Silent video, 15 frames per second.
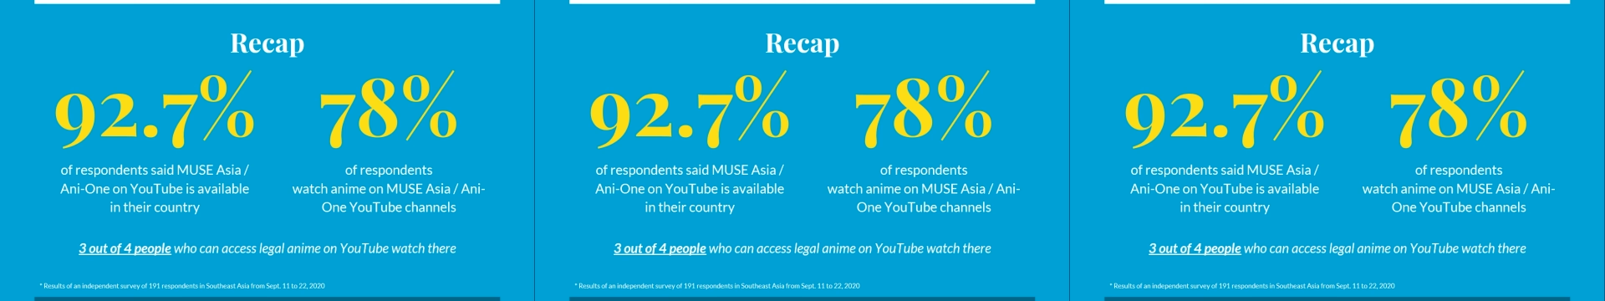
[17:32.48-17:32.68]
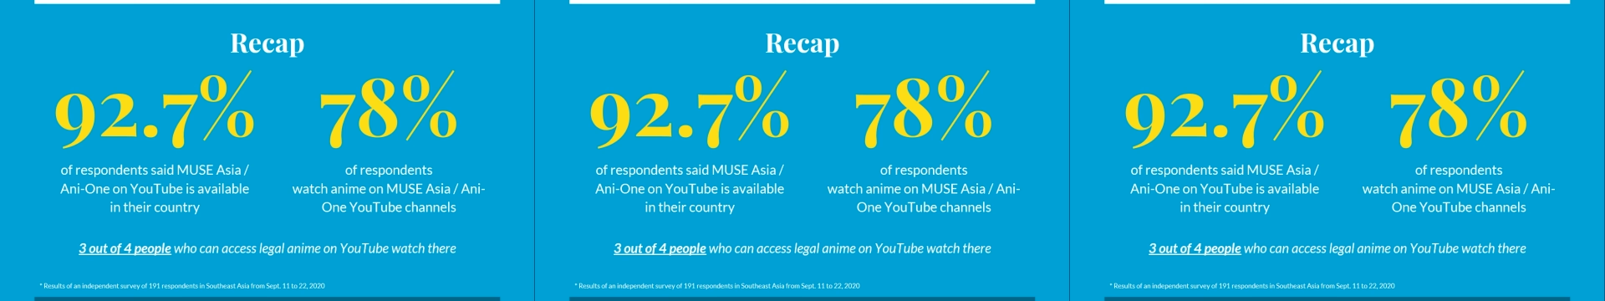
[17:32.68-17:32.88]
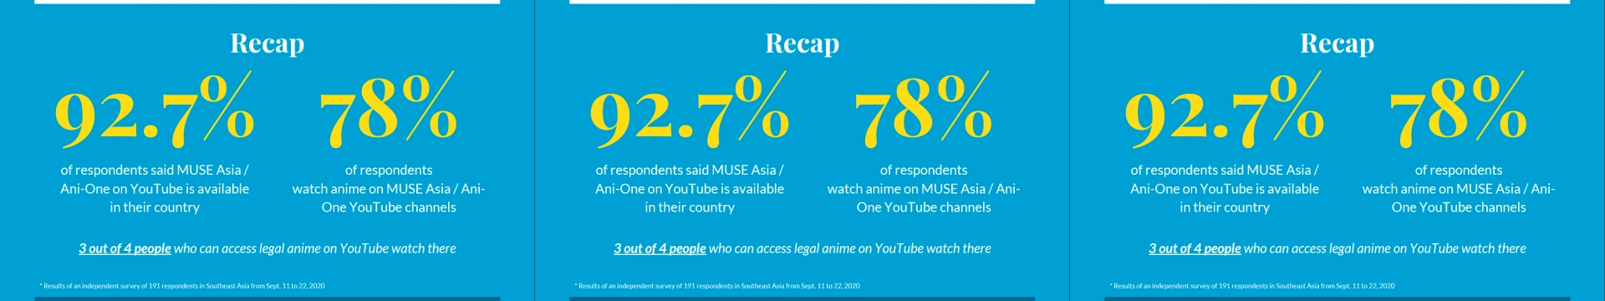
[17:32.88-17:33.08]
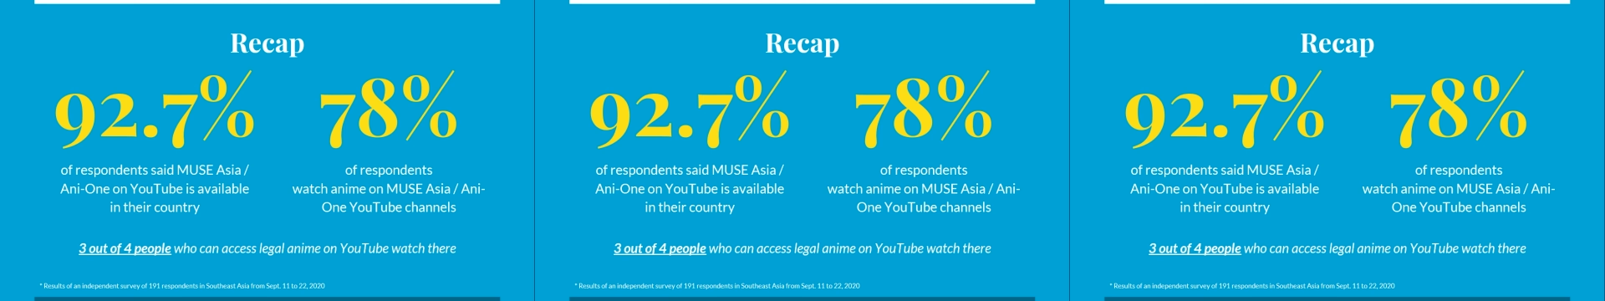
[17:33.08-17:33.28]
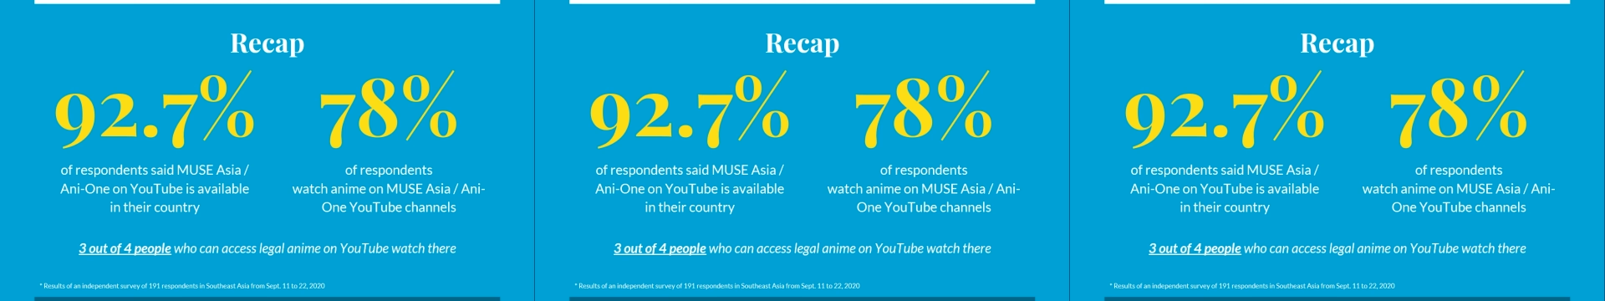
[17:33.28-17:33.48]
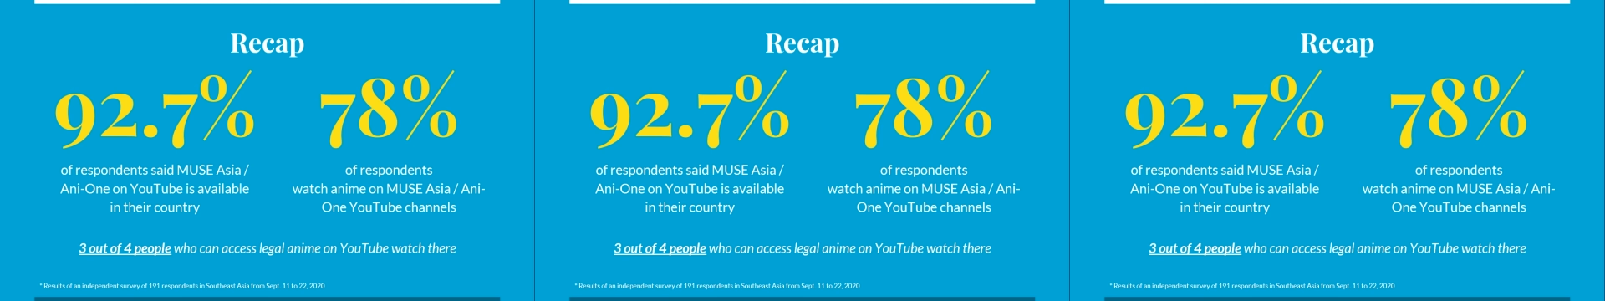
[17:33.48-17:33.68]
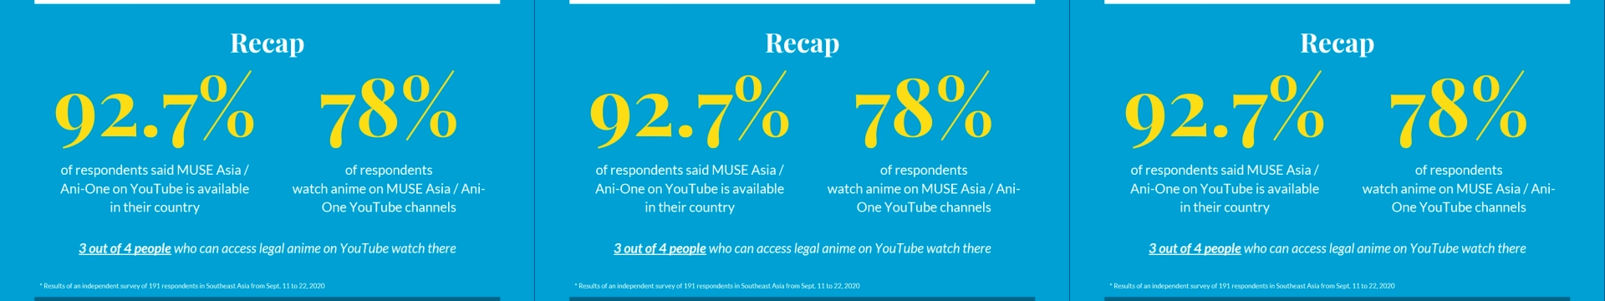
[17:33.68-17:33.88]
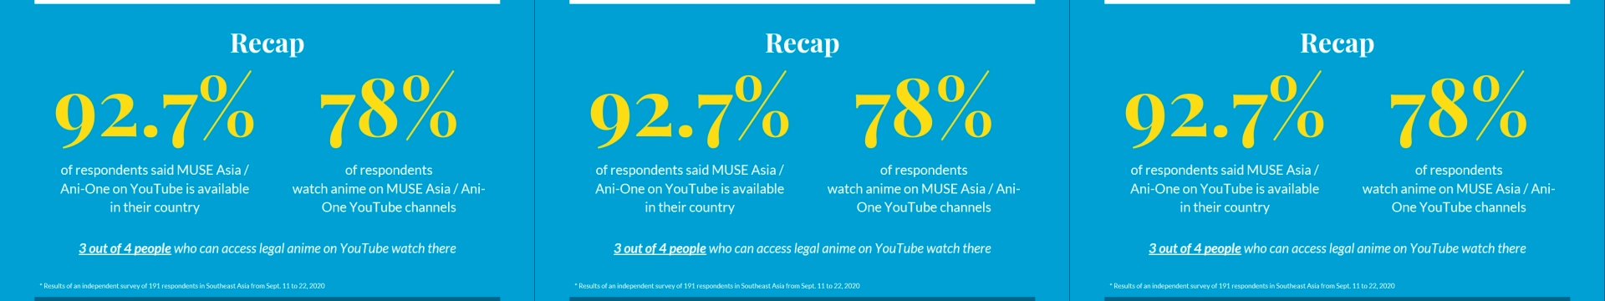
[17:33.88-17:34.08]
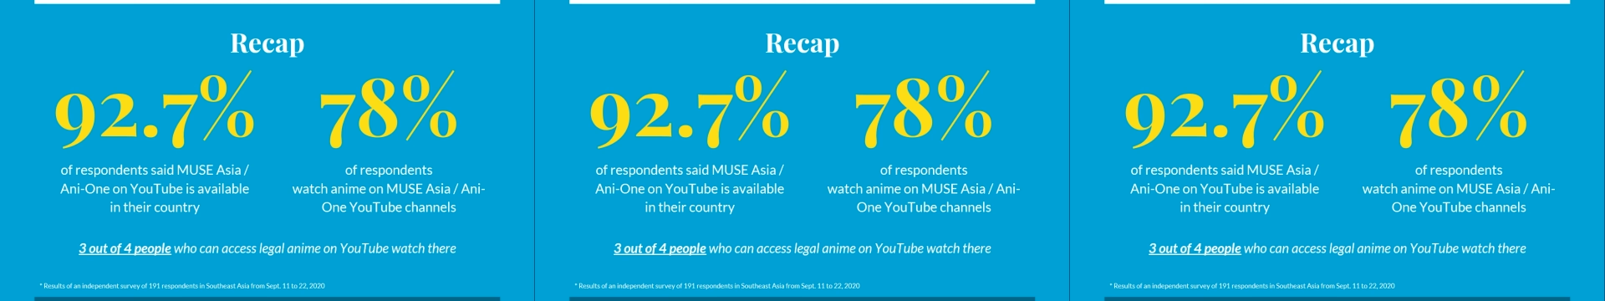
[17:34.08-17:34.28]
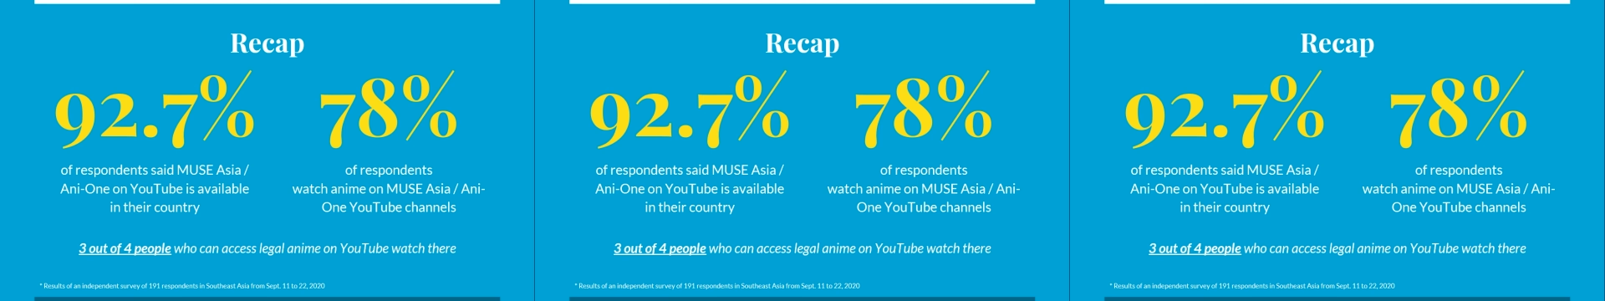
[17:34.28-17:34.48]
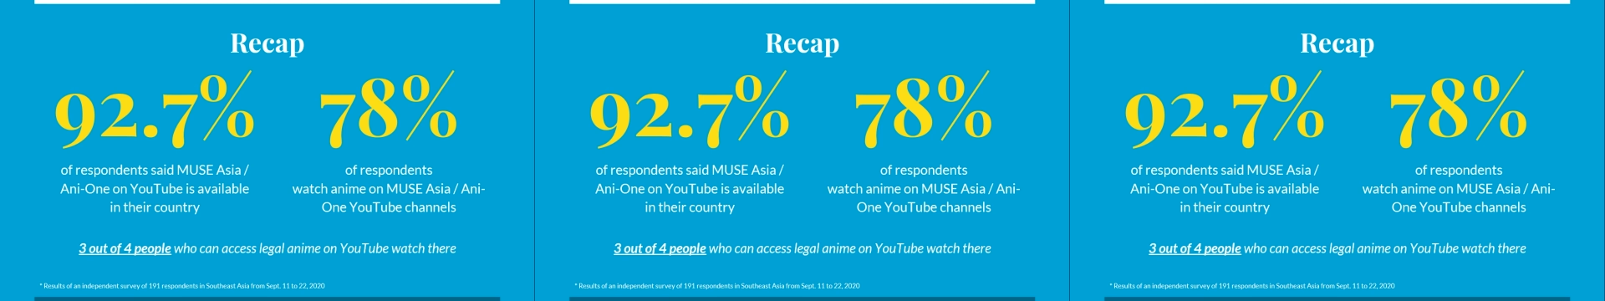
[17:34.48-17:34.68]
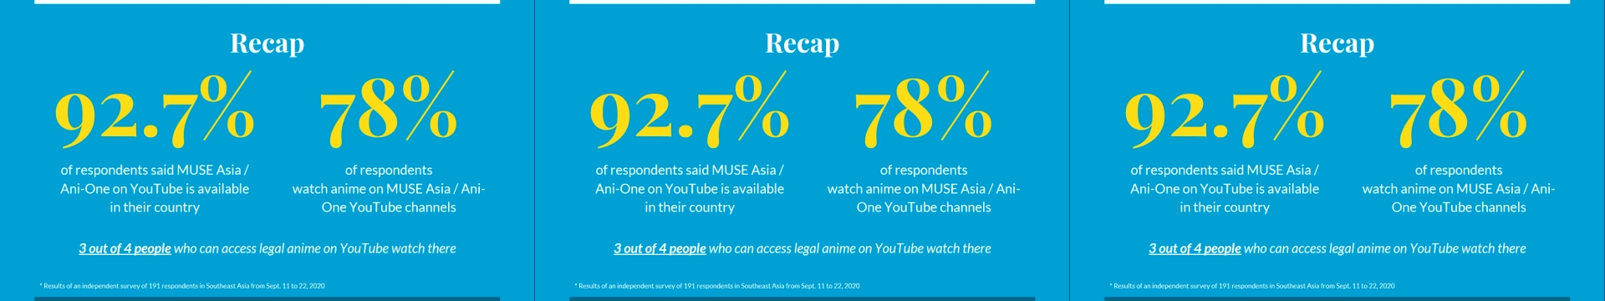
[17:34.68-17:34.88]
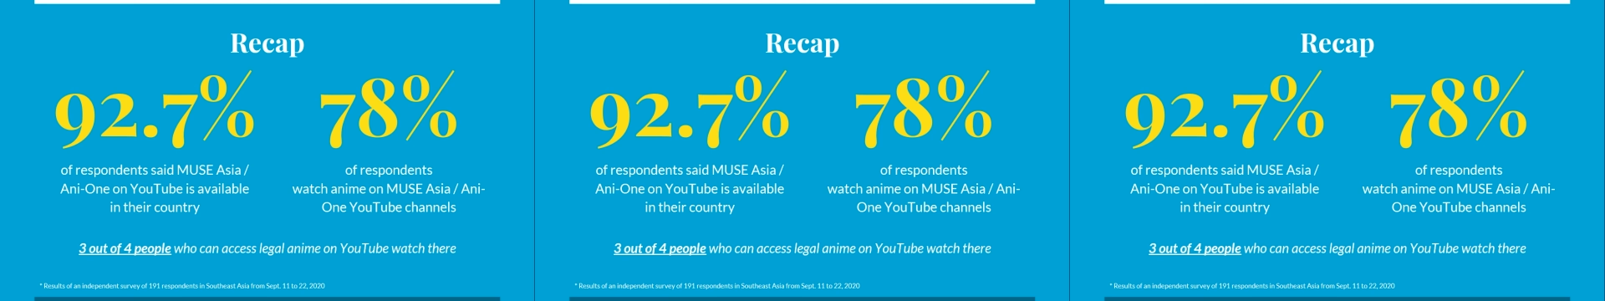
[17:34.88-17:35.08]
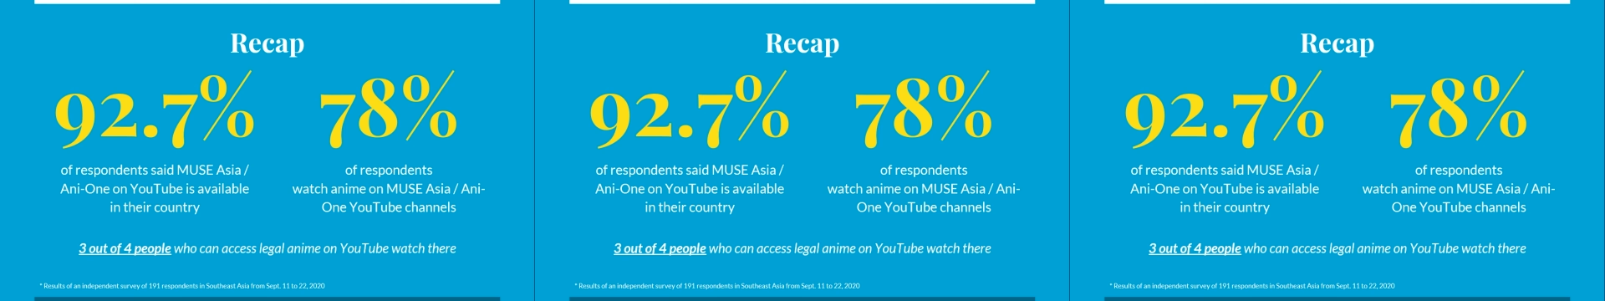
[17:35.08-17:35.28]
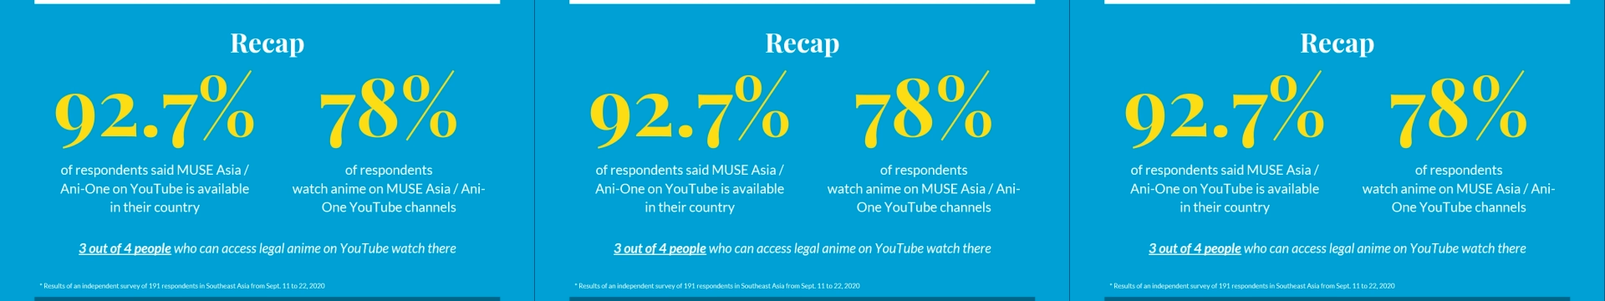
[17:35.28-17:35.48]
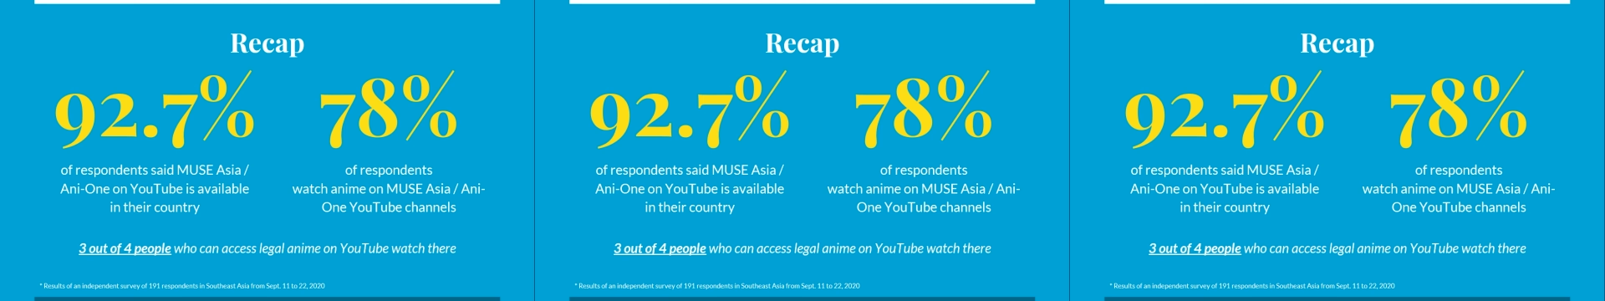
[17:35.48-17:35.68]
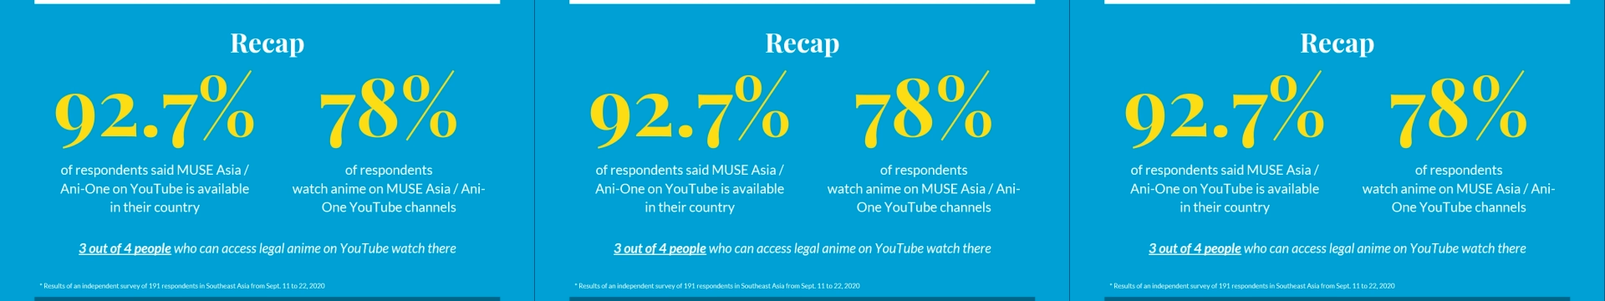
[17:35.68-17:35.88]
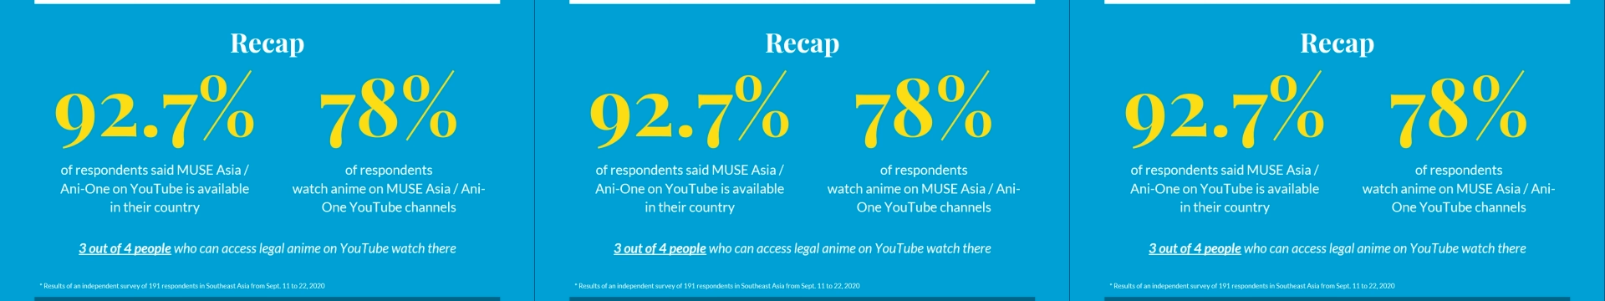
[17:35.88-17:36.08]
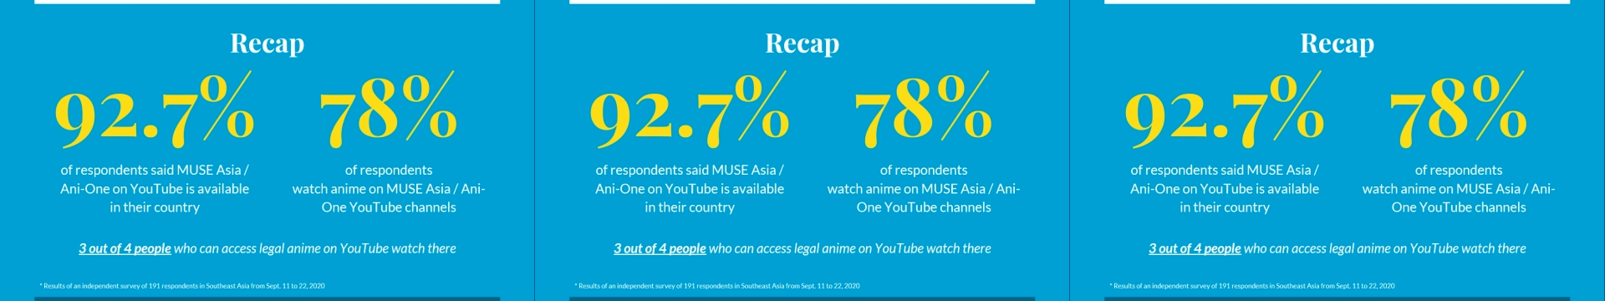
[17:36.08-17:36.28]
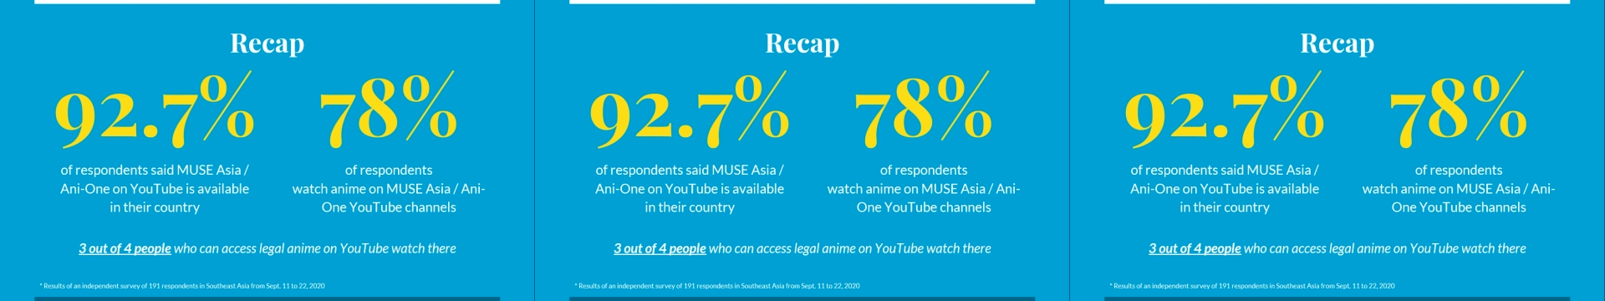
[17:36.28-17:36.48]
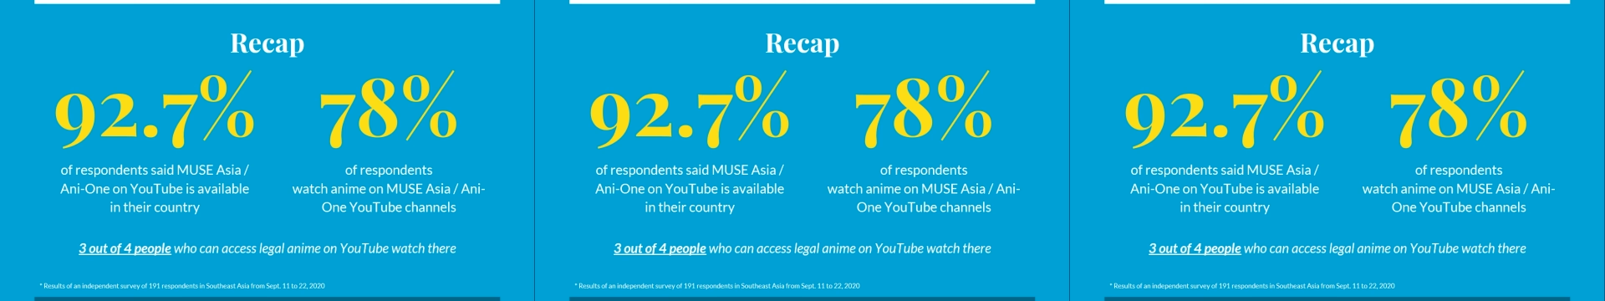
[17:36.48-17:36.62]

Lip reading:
Nobody's mouth can be seen.